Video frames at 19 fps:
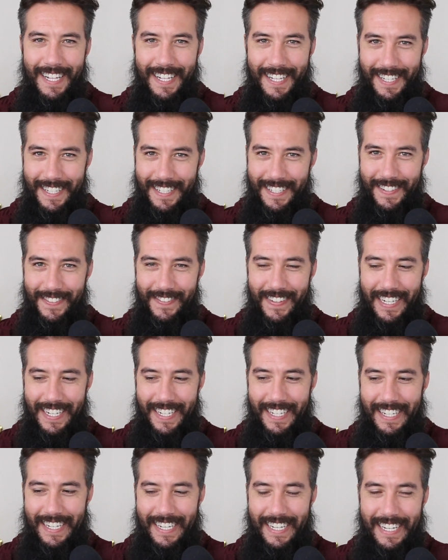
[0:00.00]
Oh my
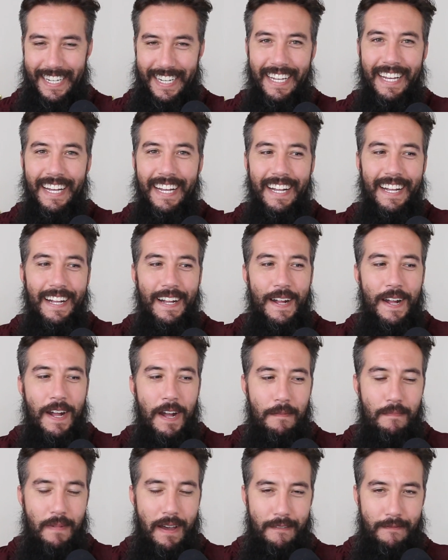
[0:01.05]
God.
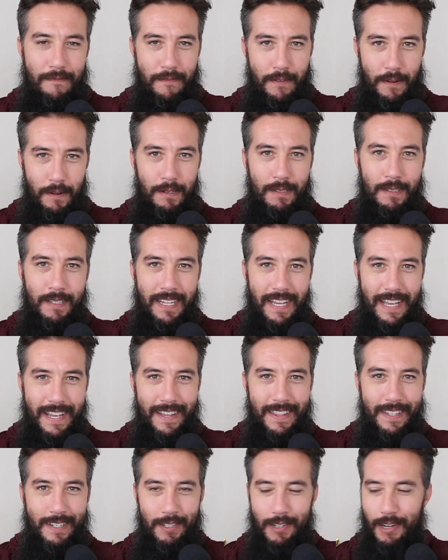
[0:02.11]
My first day
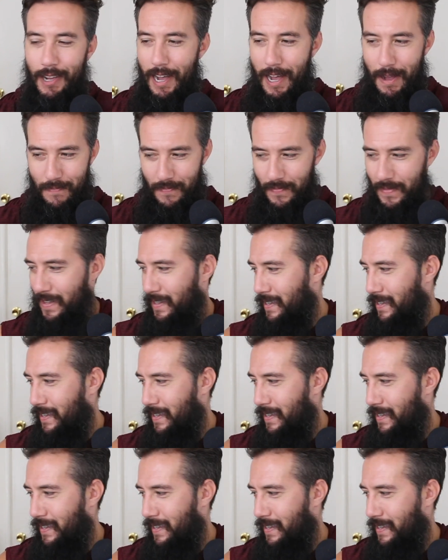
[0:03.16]
on the job